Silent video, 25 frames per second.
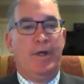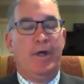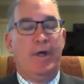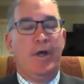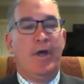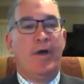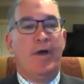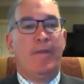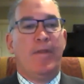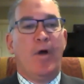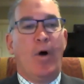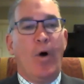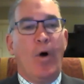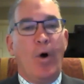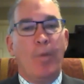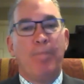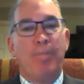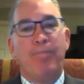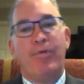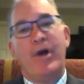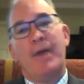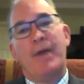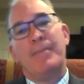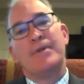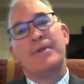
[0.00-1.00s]
The whole
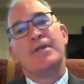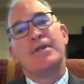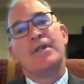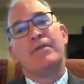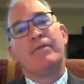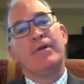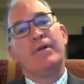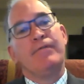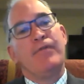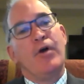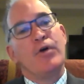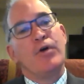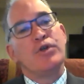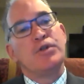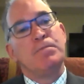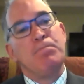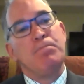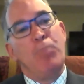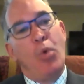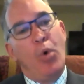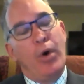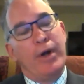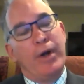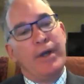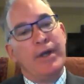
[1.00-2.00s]
premise of the reverse
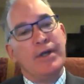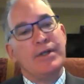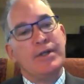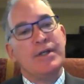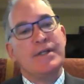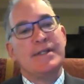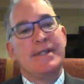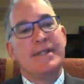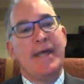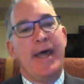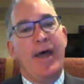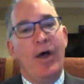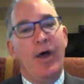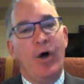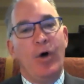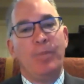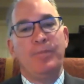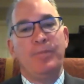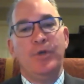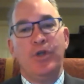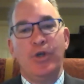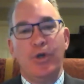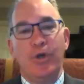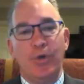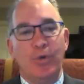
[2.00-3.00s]
mortgage is to help
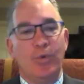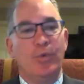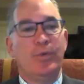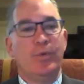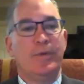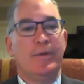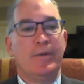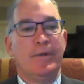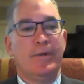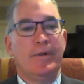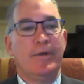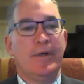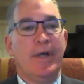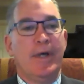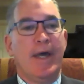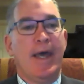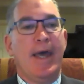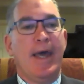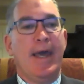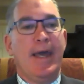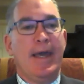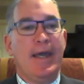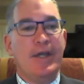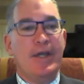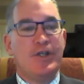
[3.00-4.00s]
you
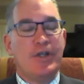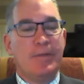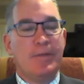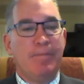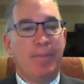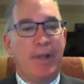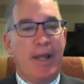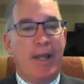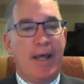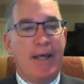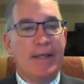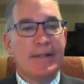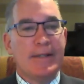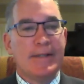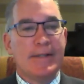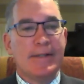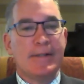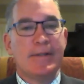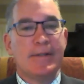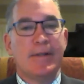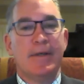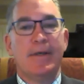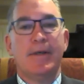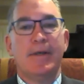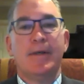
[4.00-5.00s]
age in place,
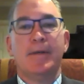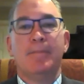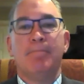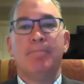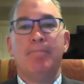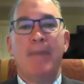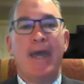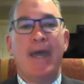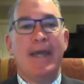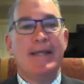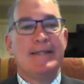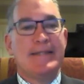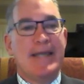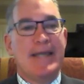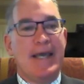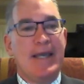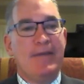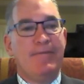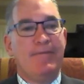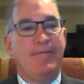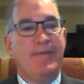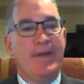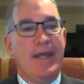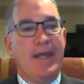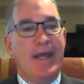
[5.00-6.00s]
maintain
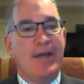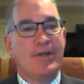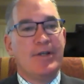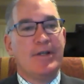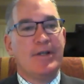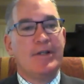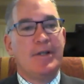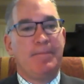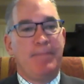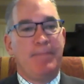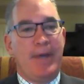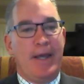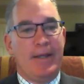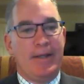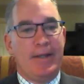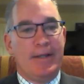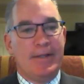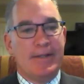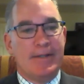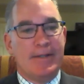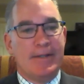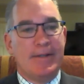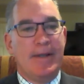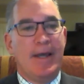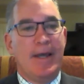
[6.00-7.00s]
financial
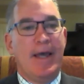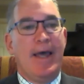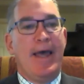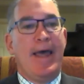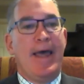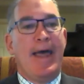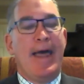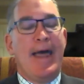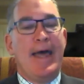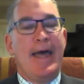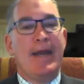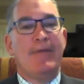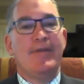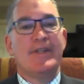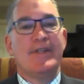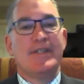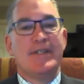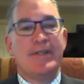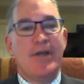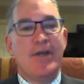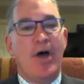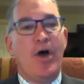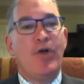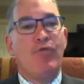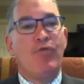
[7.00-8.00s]
independence, and if it's
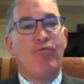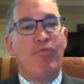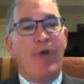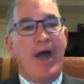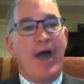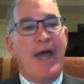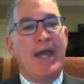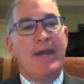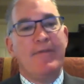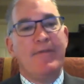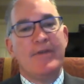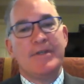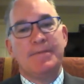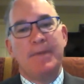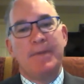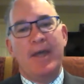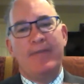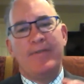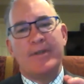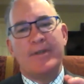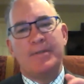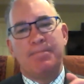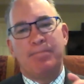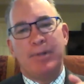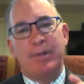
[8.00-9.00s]
done right, if it's
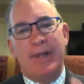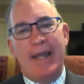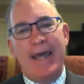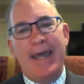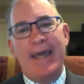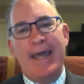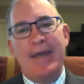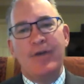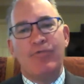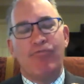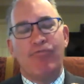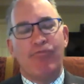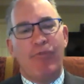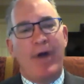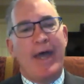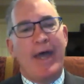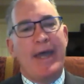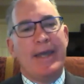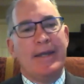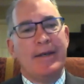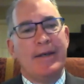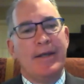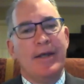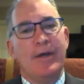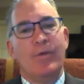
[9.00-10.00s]
planned right
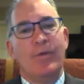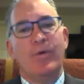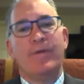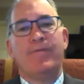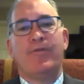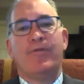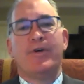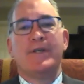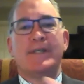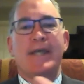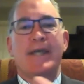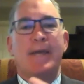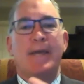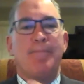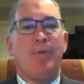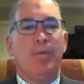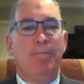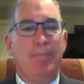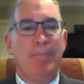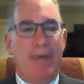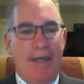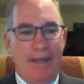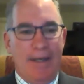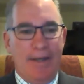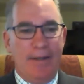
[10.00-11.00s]
with, for example,
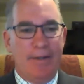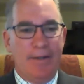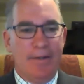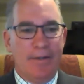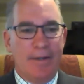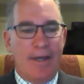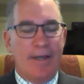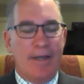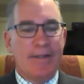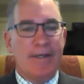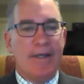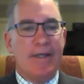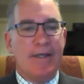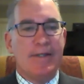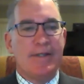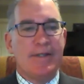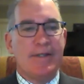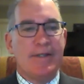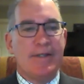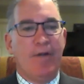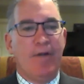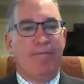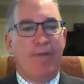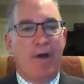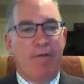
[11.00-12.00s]
me as a
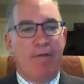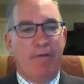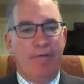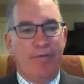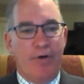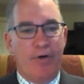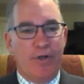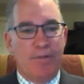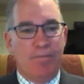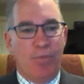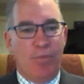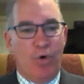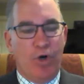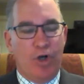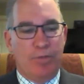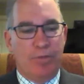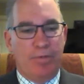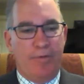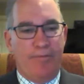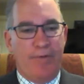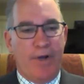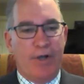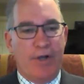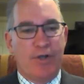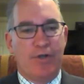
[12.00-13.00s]
certified reverse mortgage
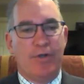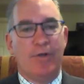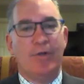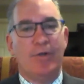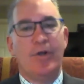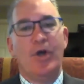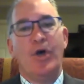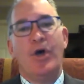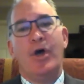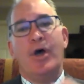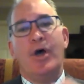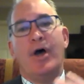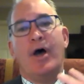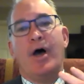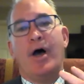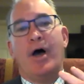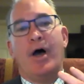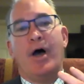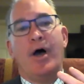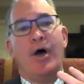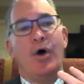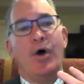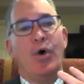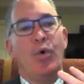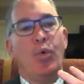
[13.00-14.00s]

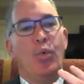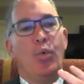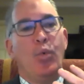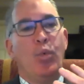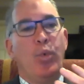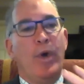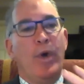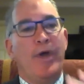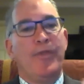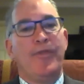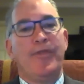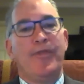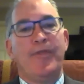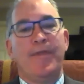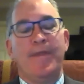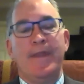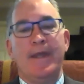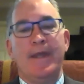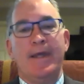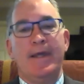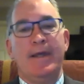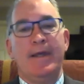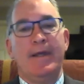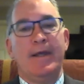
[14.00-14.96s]
professional, with the